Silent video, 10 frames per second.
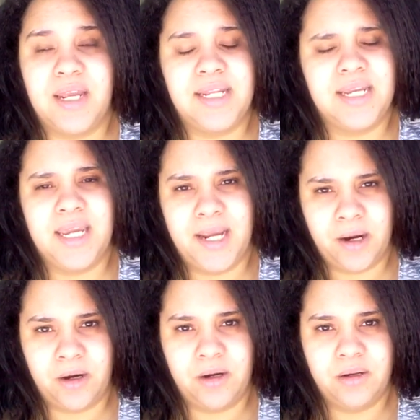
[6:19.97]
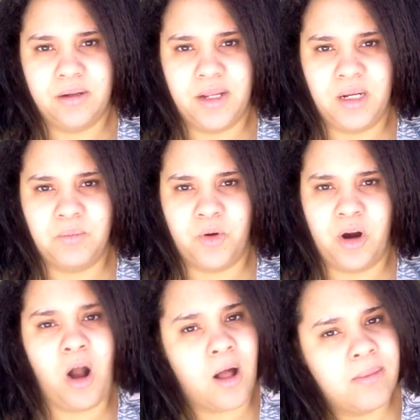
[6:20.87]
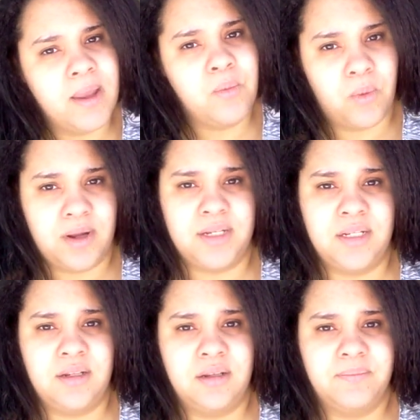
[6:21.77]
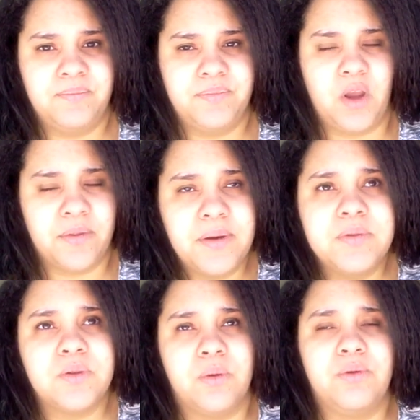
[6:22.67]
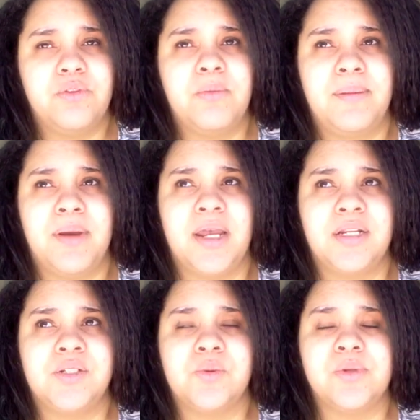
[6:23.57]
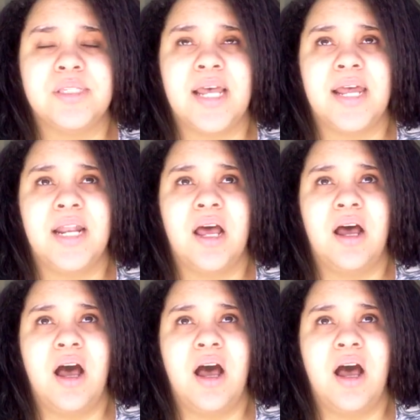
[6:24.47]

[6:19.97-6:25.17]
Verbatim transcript: I didn't care anymore. All I wanted, all that was going through my mind was that